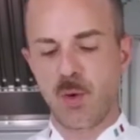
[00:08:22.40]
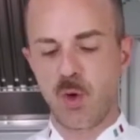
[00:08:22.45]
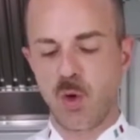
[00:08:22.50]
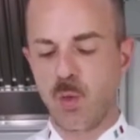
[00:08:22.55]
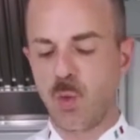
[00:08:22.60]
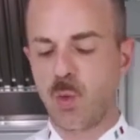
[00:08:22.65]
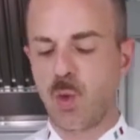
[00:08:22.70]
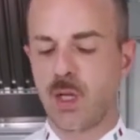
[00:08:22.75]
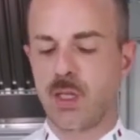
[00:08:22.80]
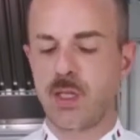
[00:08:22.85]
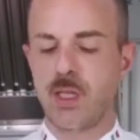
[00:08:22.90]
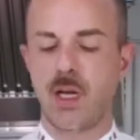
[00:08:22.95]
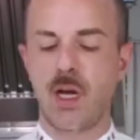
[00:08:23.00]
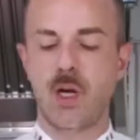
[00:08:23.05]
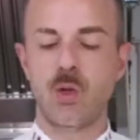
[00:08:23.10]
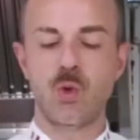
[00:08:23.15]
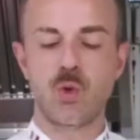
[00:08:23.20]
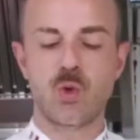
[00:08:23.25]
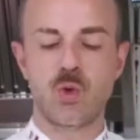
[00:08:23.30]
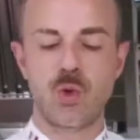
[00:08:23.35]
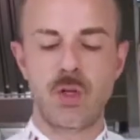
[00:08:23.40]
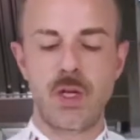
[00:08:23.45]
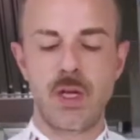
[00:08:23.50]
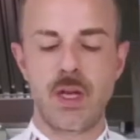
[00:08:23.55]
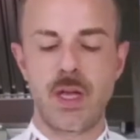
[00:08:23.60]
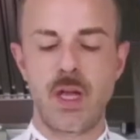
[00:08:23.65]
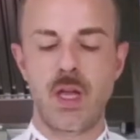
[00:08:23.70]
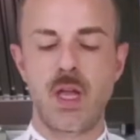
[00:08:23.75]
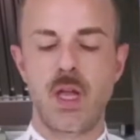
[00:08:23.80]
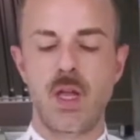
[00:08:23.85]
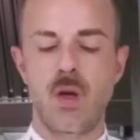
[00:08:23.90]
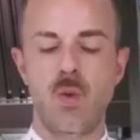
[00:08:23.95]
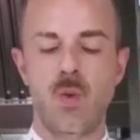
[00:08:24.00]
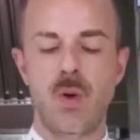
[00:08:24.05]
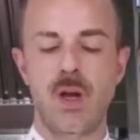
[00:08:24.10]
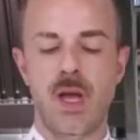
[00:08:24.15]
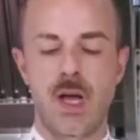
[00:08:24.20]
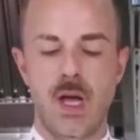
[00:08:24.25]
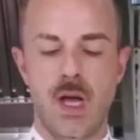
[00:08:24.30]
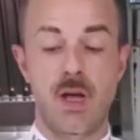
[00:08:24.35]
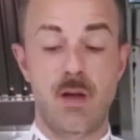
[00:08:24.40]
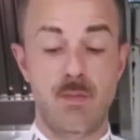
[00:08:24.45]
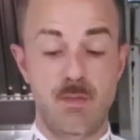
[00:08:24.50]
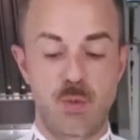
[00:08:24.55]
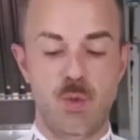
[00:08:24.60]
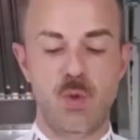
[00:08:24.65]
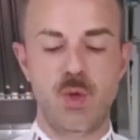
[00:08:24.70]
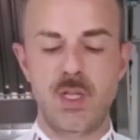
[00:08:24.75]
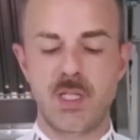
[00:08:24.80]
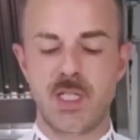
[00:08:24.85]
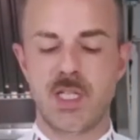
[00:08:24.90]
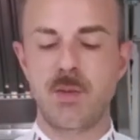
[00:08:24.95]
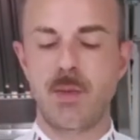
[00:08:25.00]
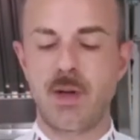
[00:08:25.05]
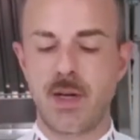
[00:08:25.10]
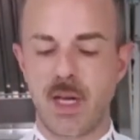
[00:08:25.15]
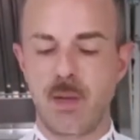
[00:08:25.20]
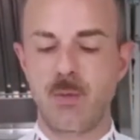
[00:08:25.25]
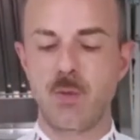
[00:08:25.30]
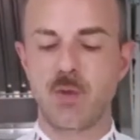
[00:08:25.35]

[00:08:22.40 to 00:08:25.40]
if we overload with cheese, we can still